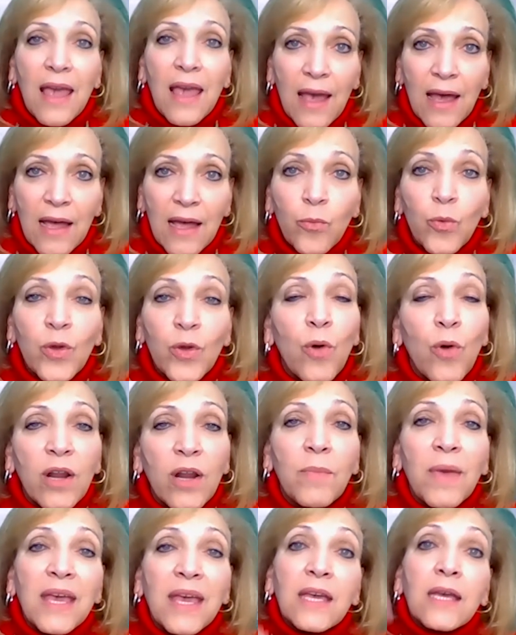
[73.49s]
and we want
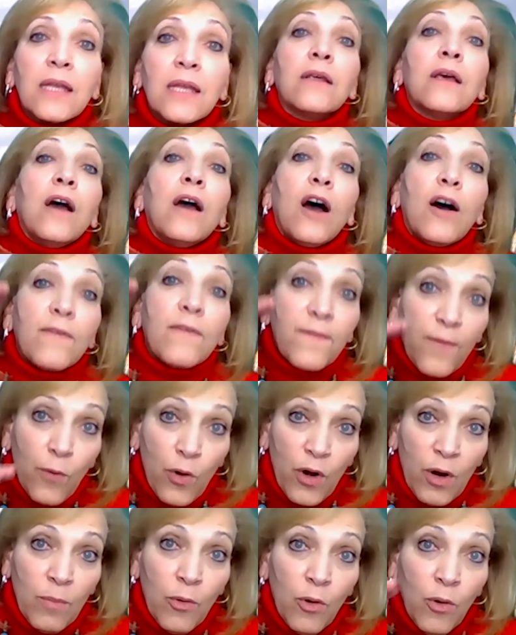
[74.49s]
to make it
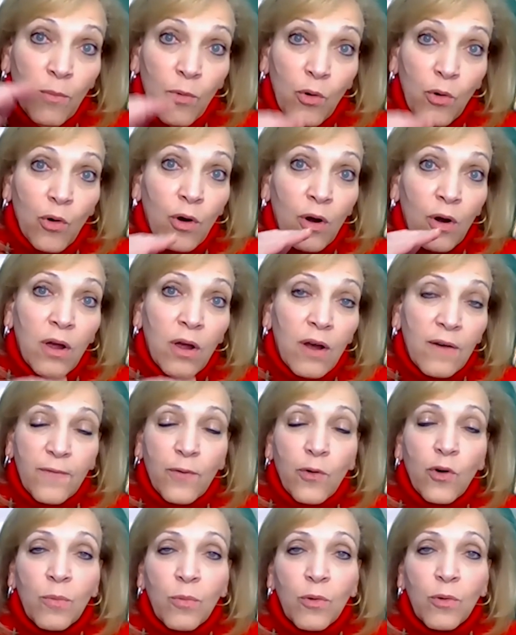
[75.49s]
affordable, more
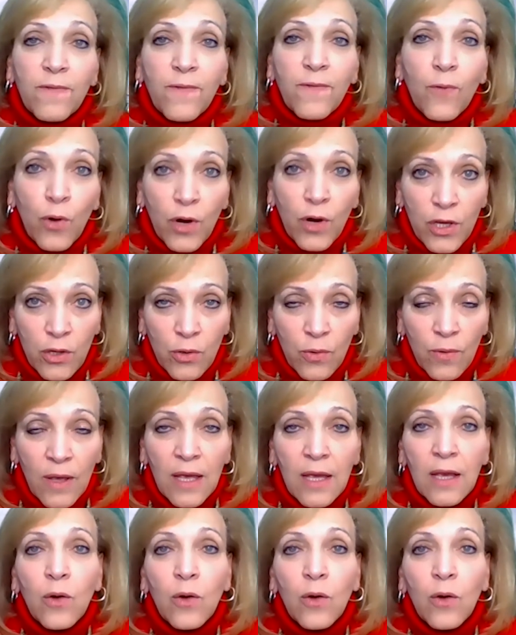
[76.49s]
affordable for you.